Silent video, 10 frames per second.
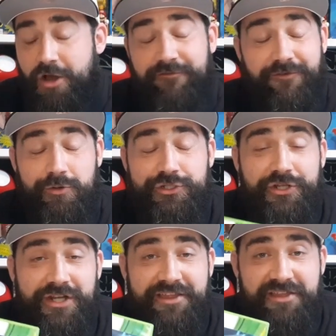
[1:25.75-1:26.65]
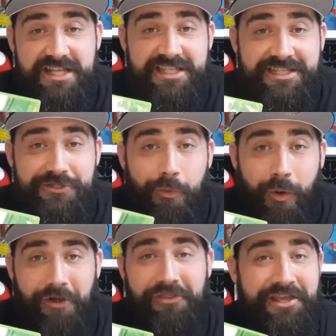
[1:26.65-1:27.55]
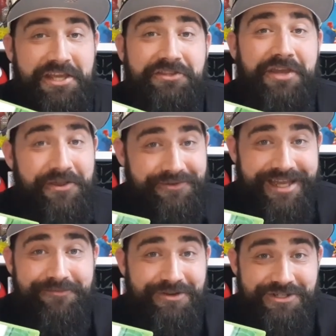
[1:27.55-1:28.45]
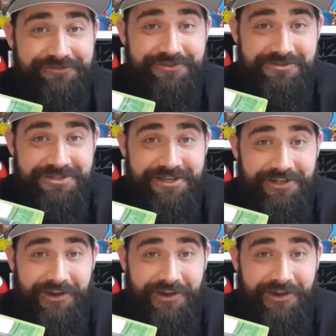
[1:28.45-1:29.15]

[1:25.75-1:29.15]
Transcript: Unfortunately, this is the one that you don't get much of a return on